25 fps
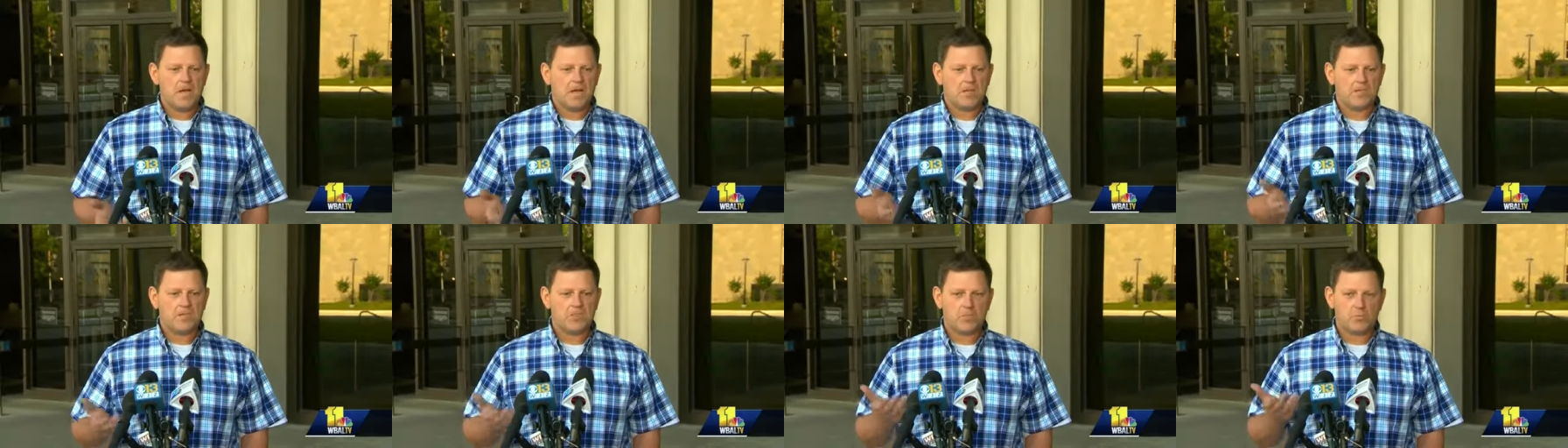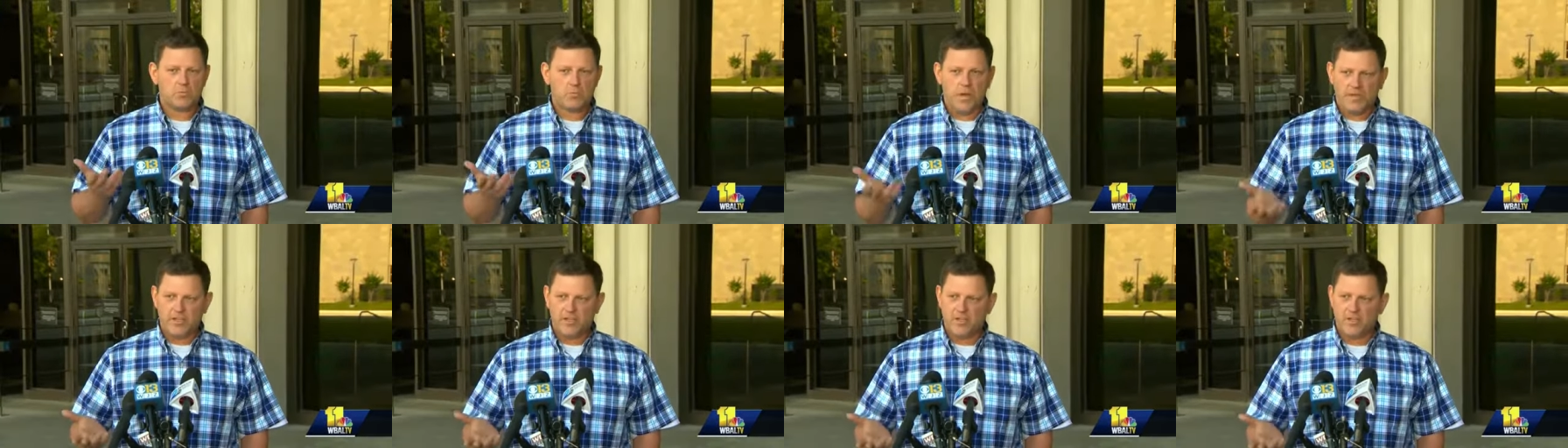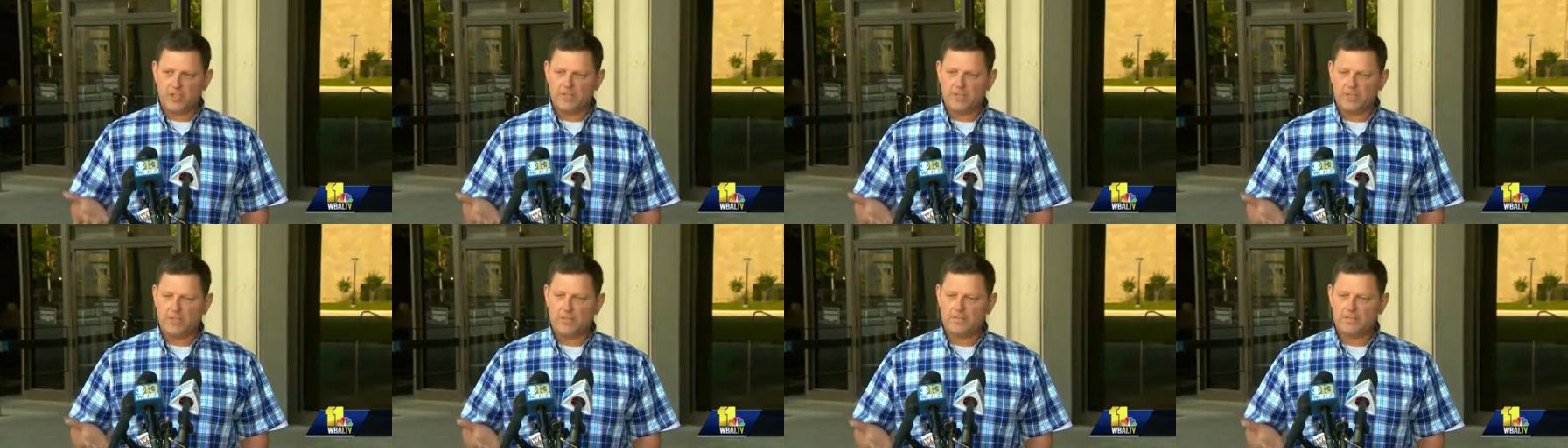a
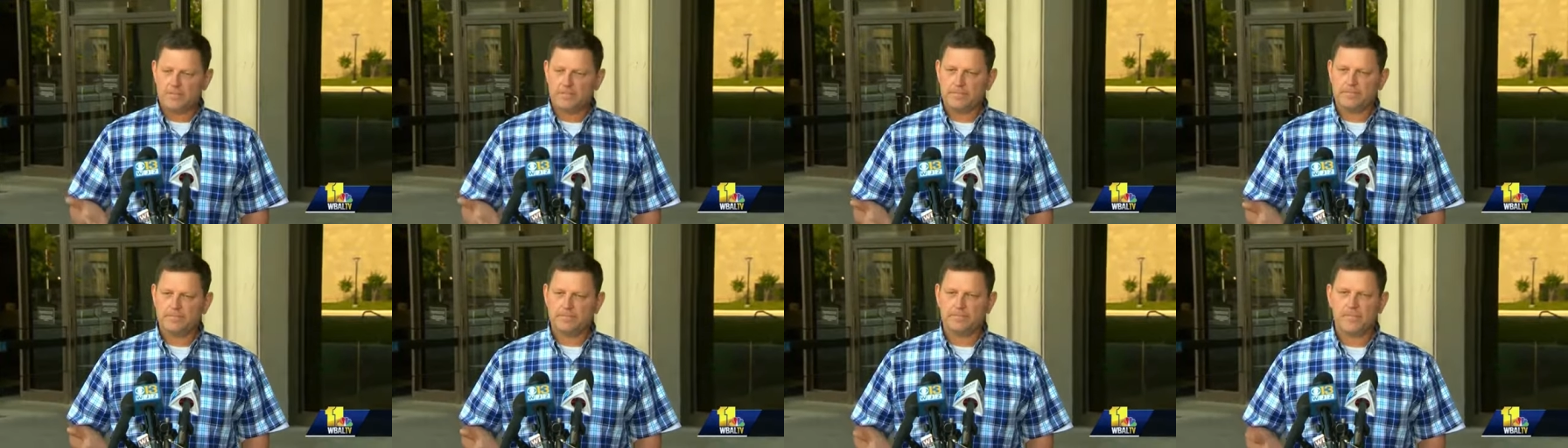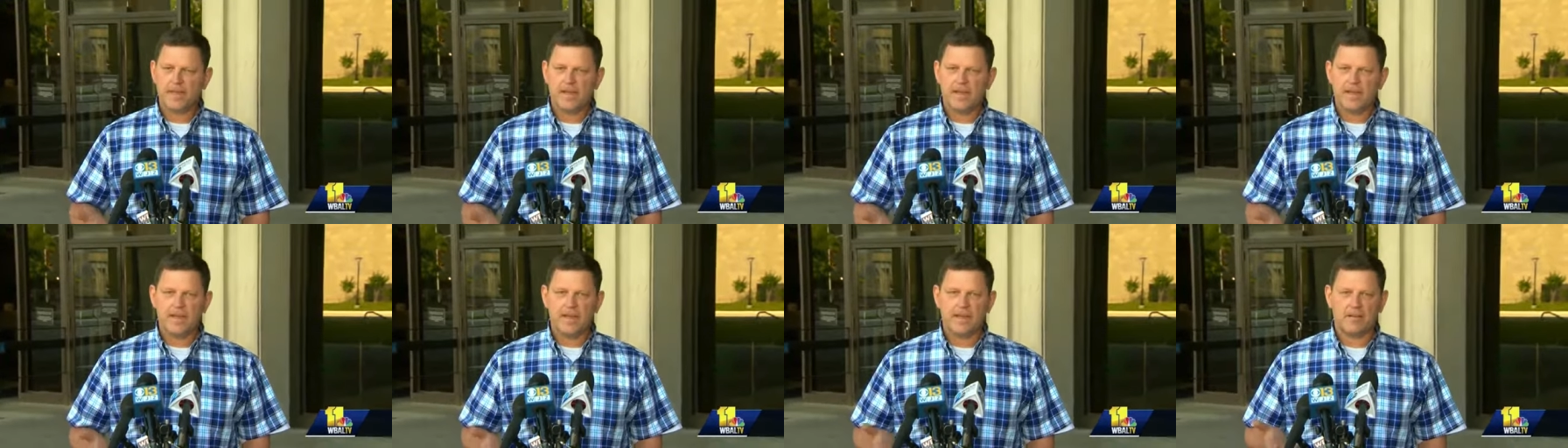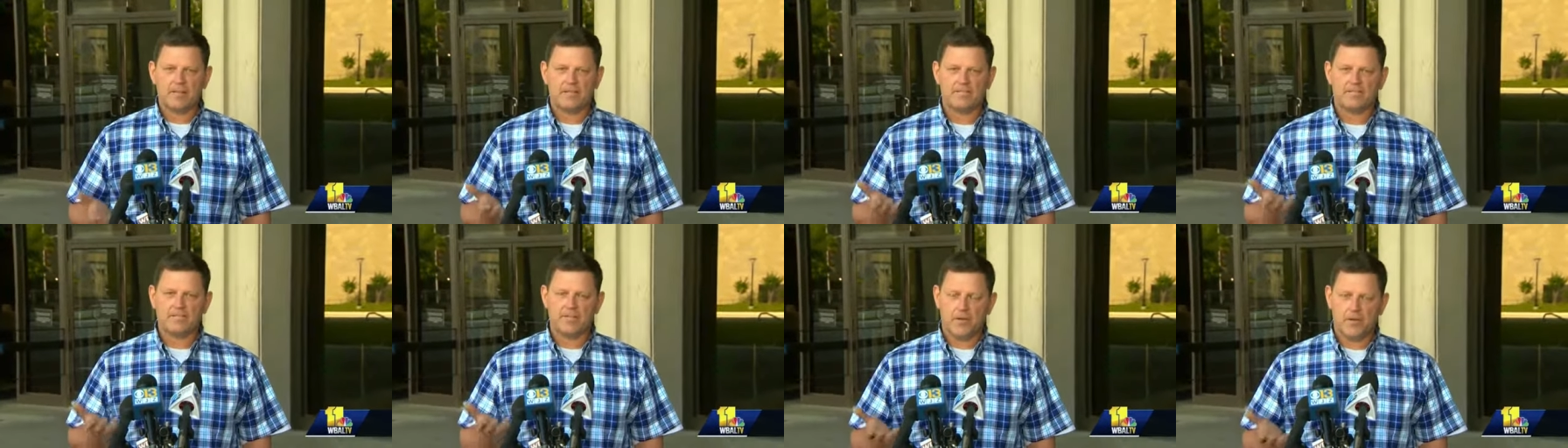switch, and
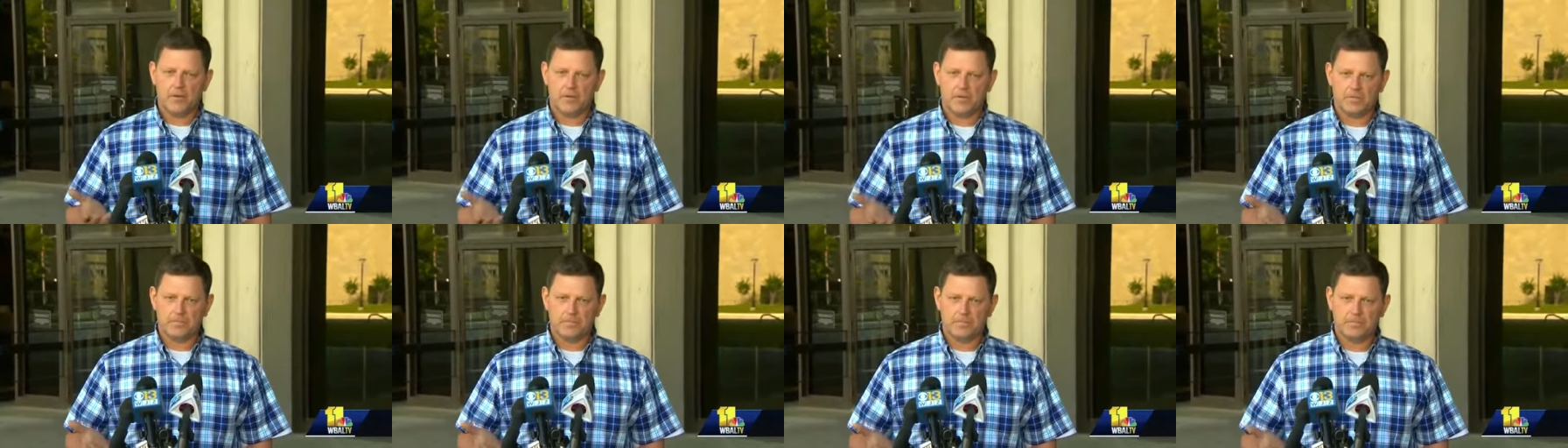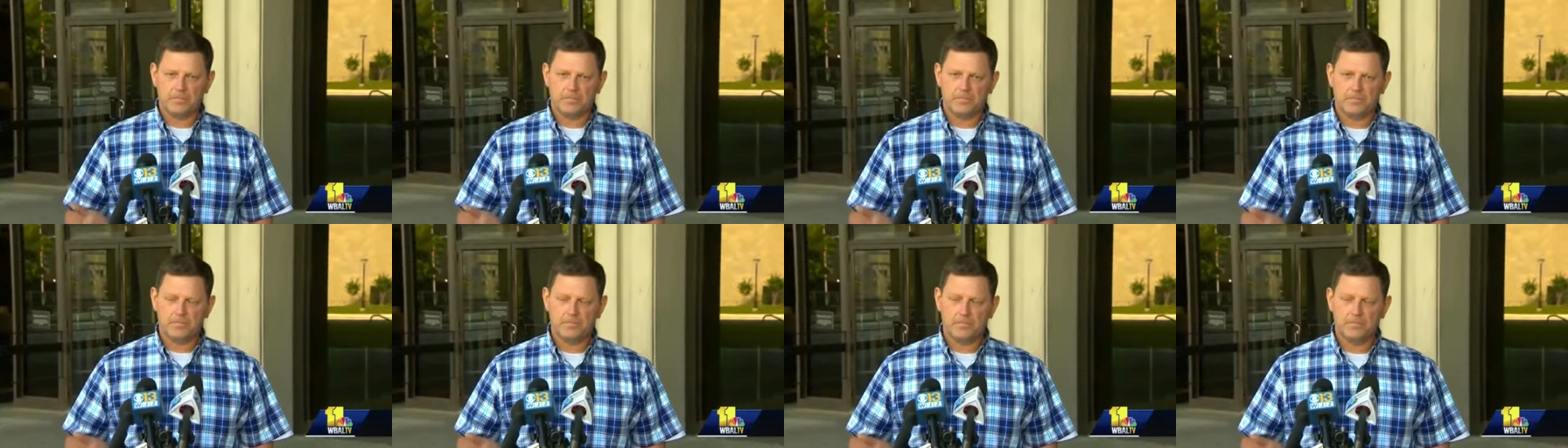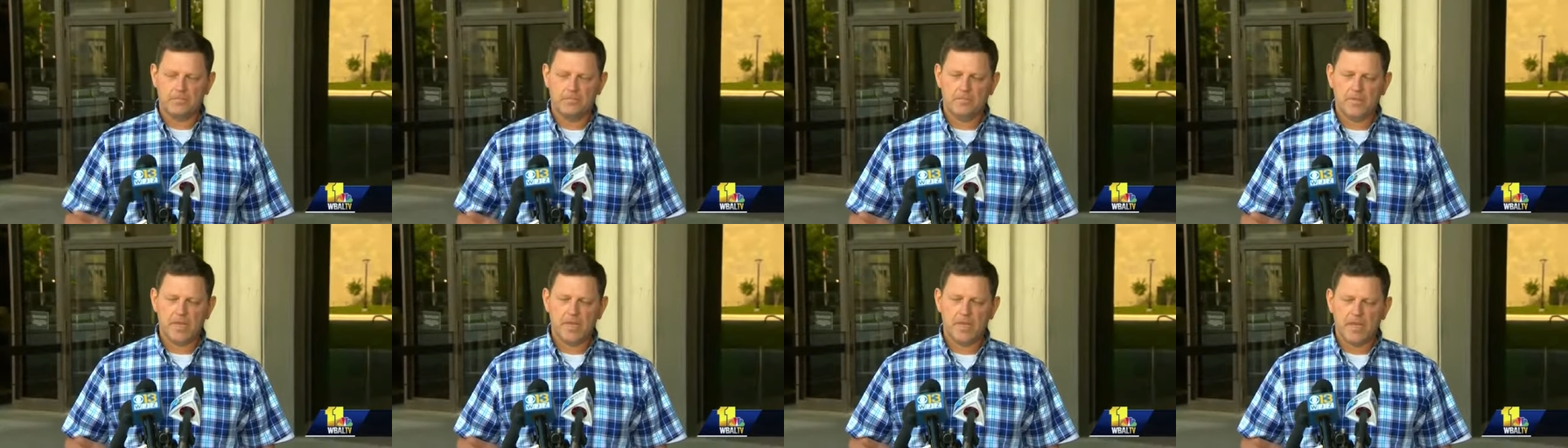a phone.
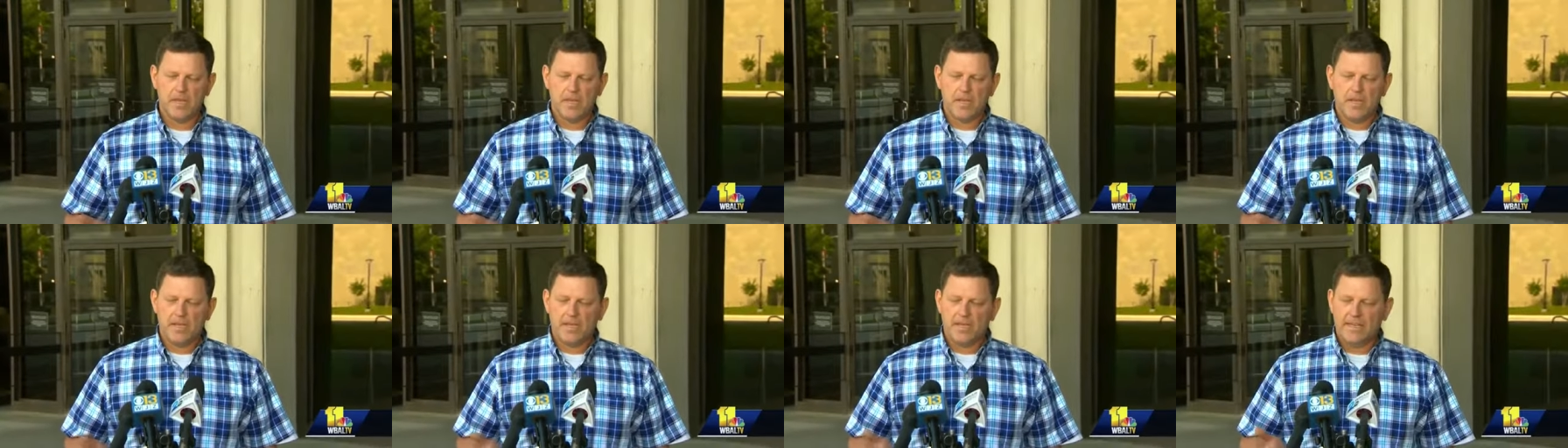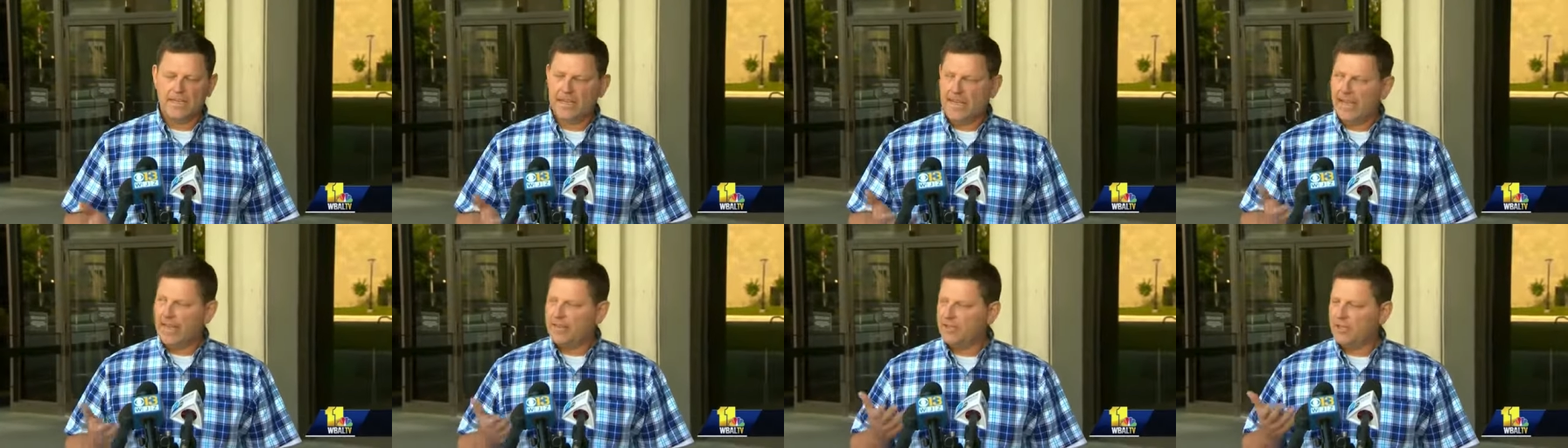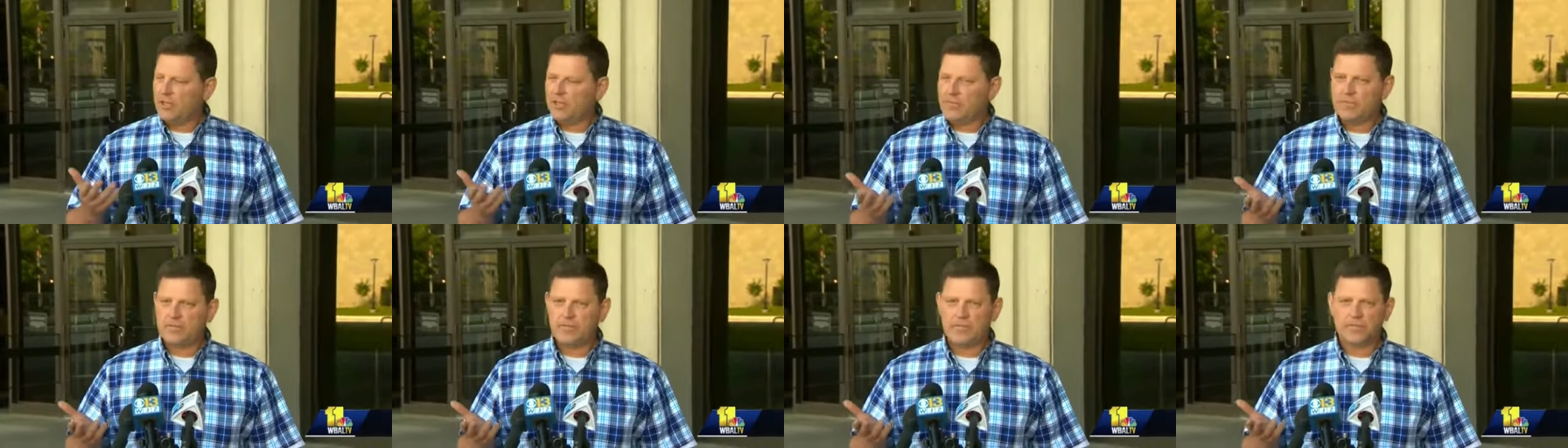He
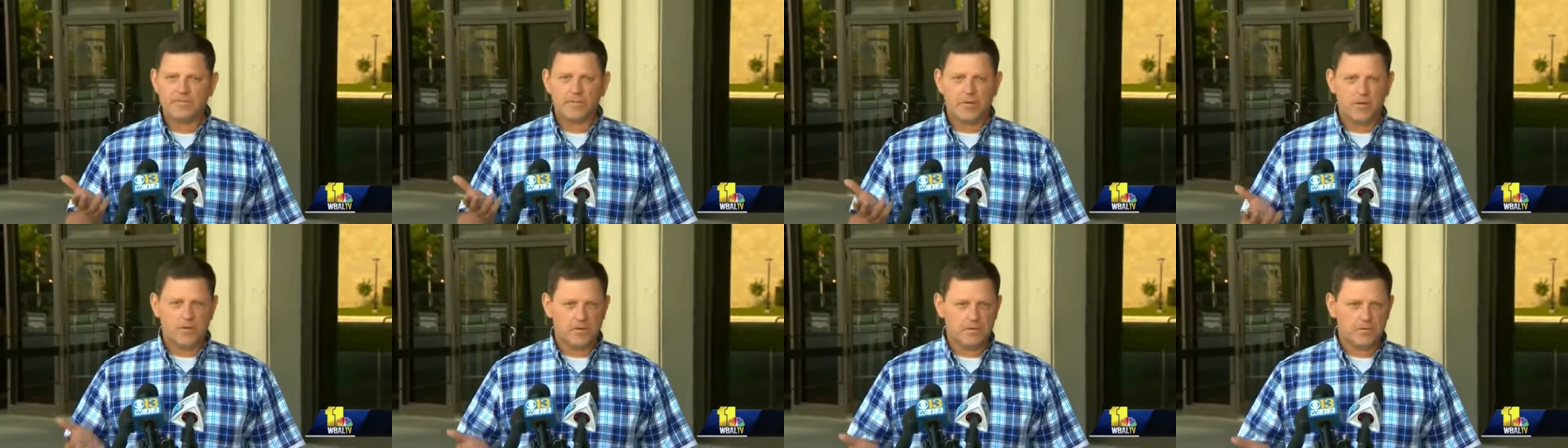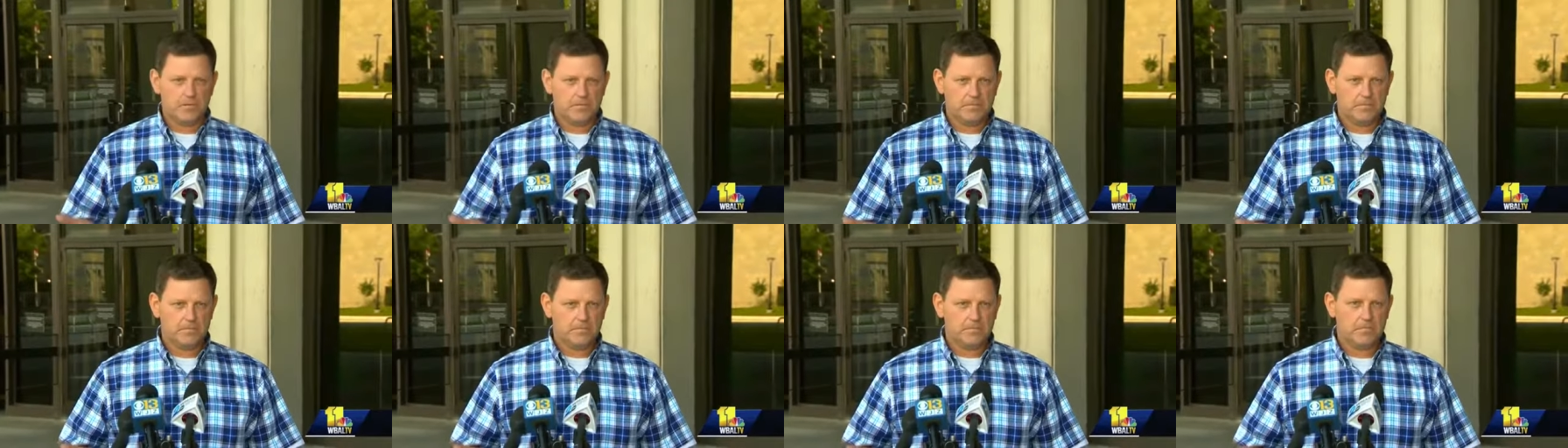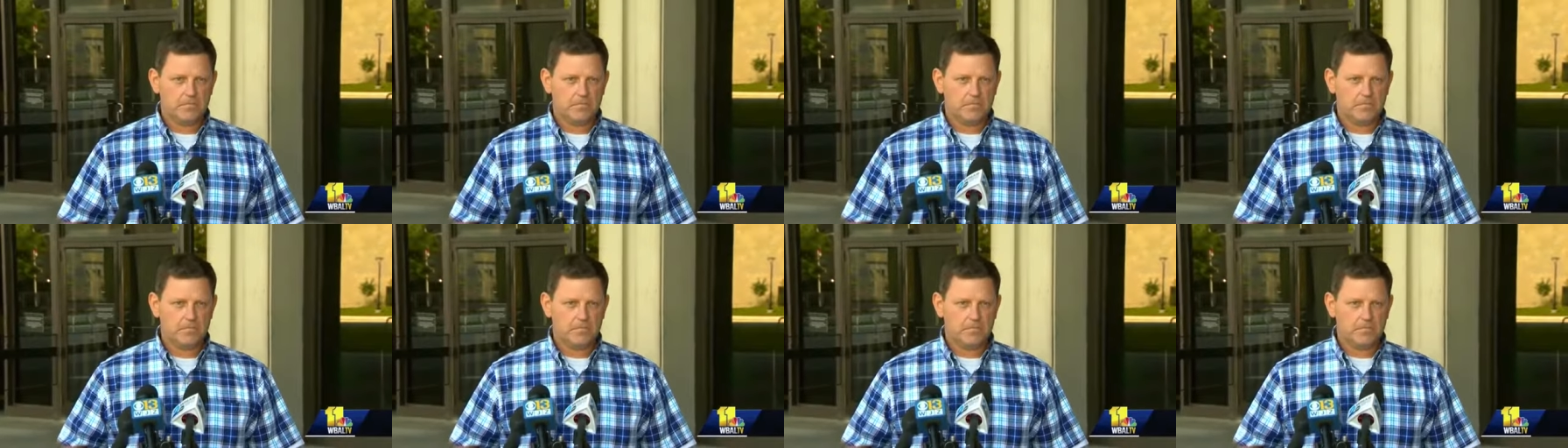handed over the phone